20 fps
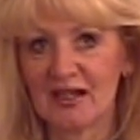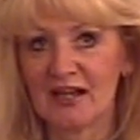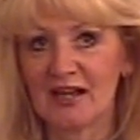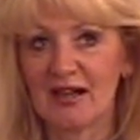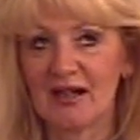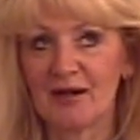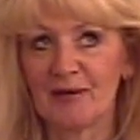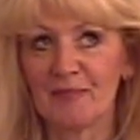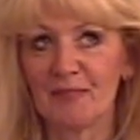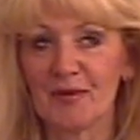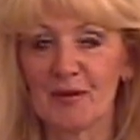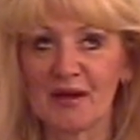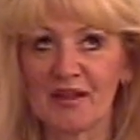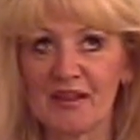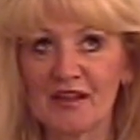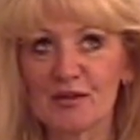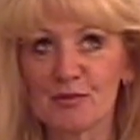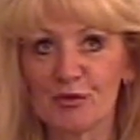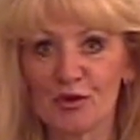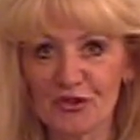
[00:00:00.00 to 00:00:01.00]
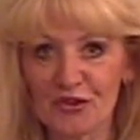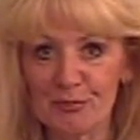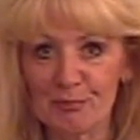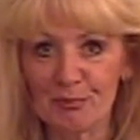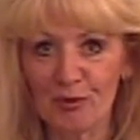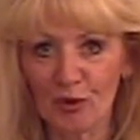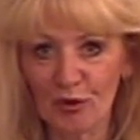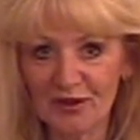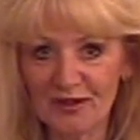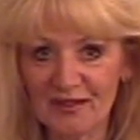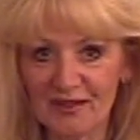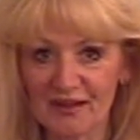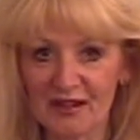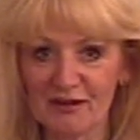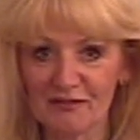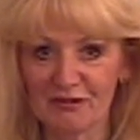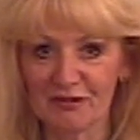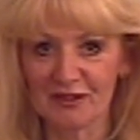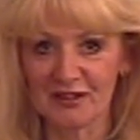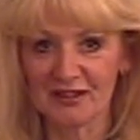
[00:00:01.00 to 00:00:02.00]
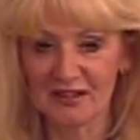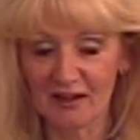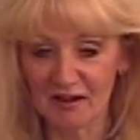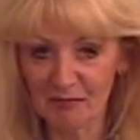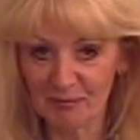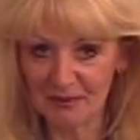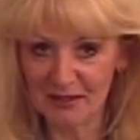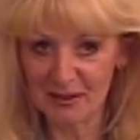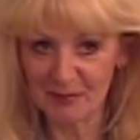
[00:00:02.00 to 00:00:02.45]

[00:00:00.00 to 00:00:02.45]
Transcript: I think the most important thing for a young